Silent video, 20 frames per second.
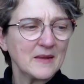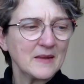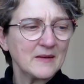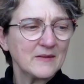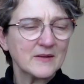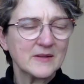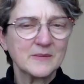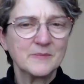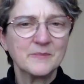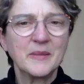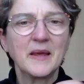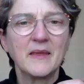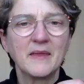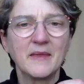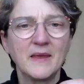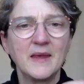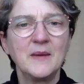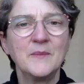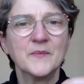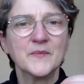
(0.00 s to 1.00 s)
There are some big
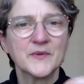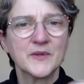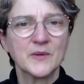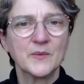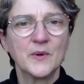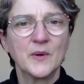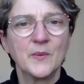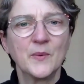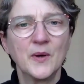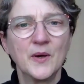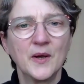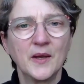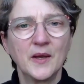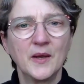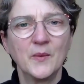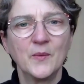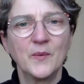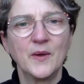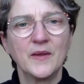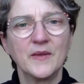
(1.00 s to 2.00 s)
themes that we're
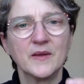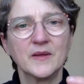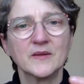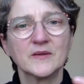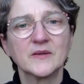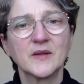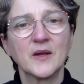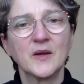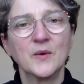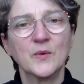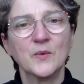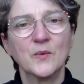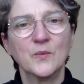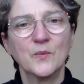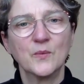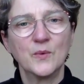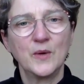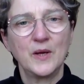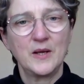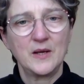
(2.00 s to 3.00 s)
working with. And so
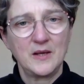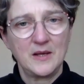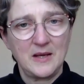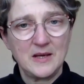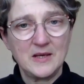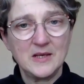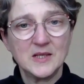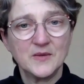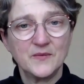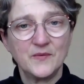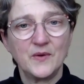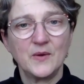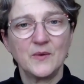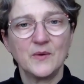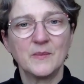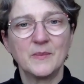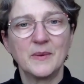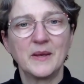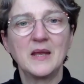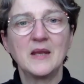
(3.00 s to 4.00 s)
in the interview
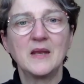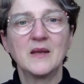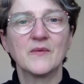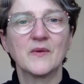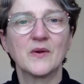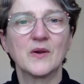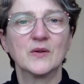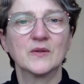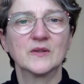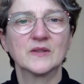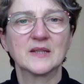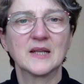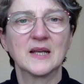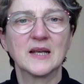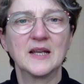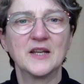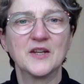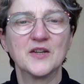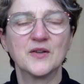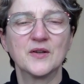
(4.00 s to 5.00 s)
at the beginning of a
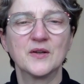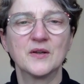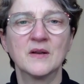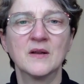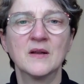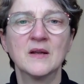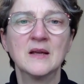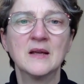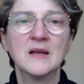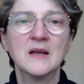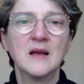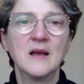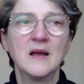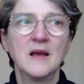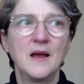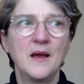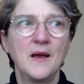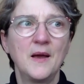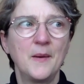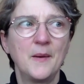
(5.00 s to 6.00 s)
constellation,
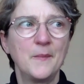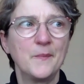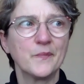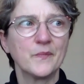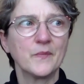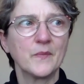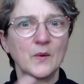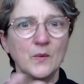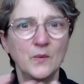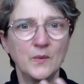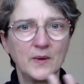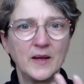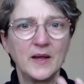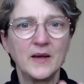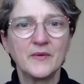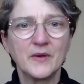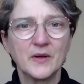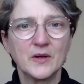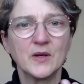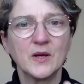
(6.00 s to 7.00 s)
we're
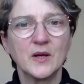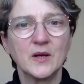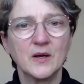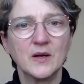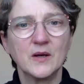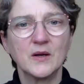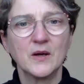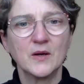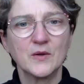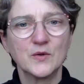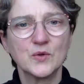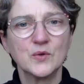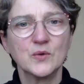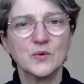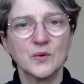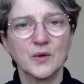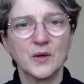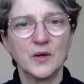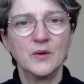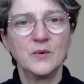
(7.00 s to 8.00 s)
having a
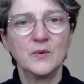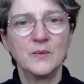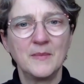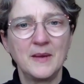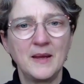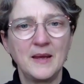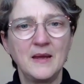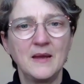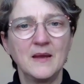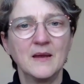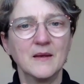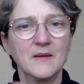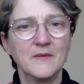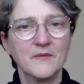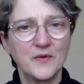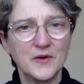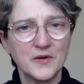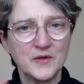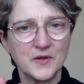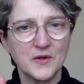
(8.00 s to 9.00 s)
talk, you and me, in
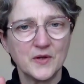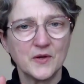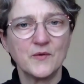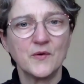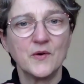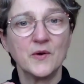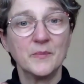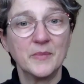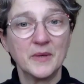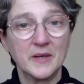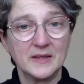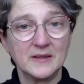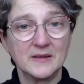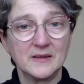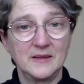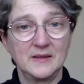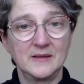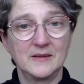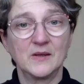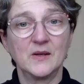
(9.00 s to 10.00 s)
front of the group, but
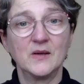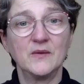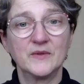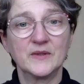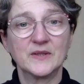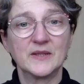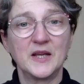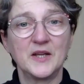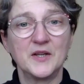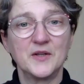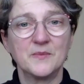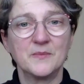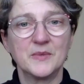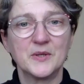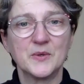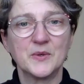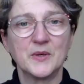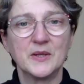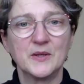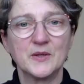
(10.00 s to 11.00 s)
it's a conversation
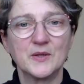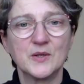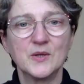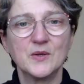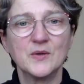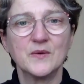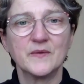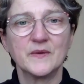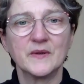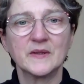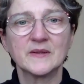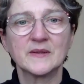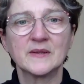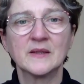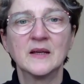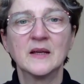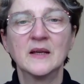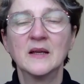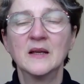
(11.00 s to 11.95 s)
between the two of us.